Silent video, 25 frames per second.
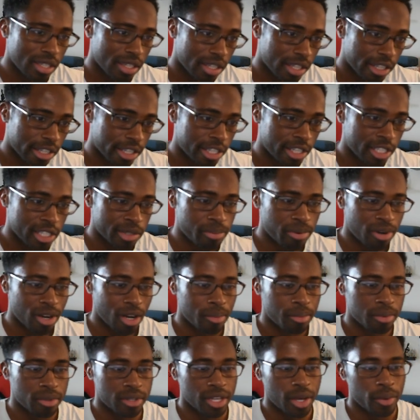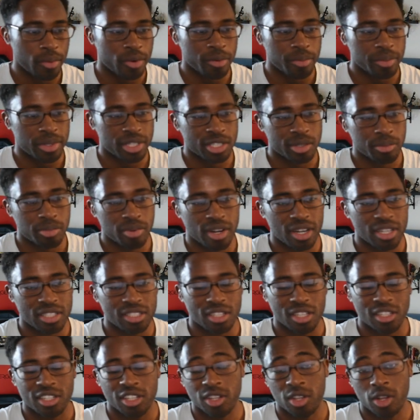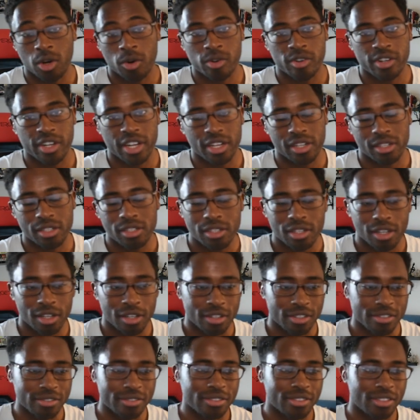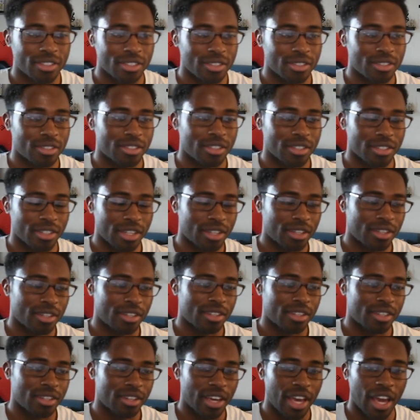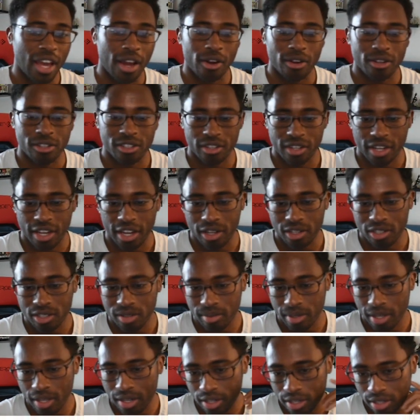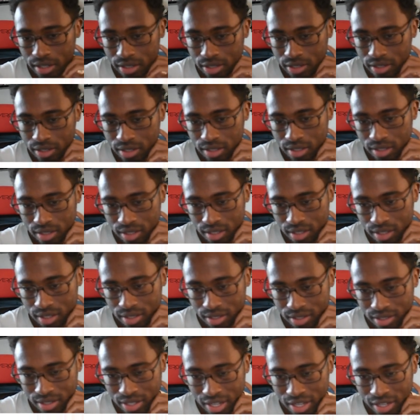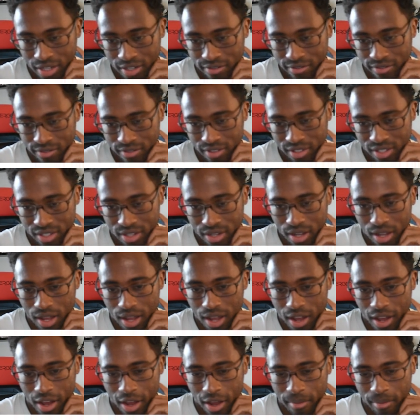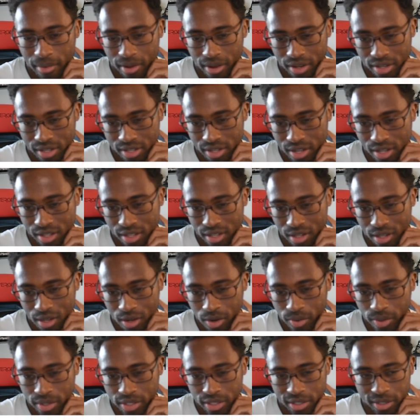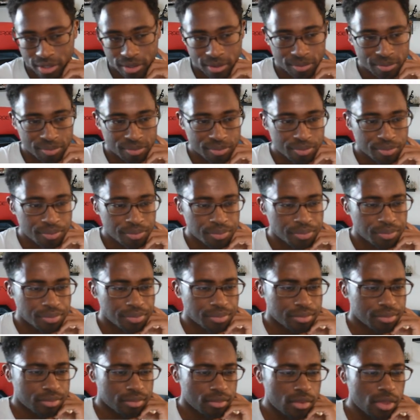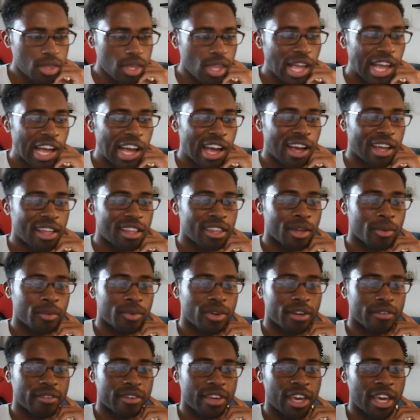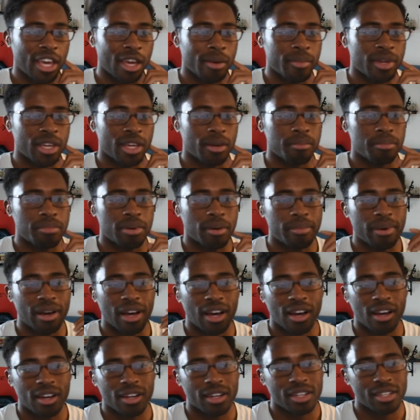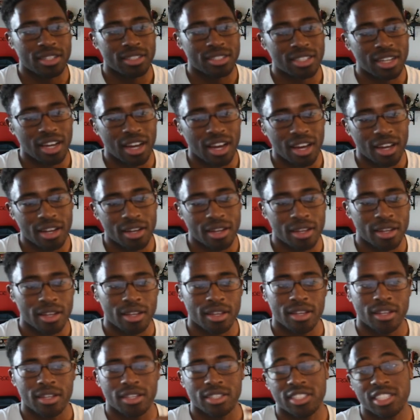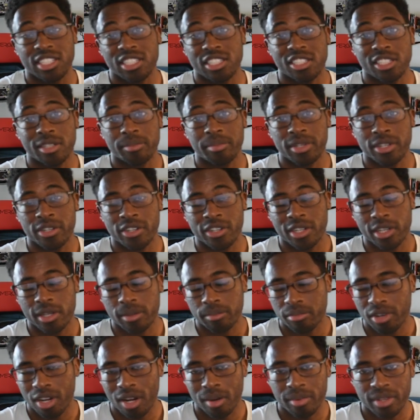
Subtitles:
he's probably, I wouldn't be surprised, on the lower end of the character count. And he is, you can see he's he's not high, but he's not the lowest. And then we have Cammy and Papag tied, essentially appearing in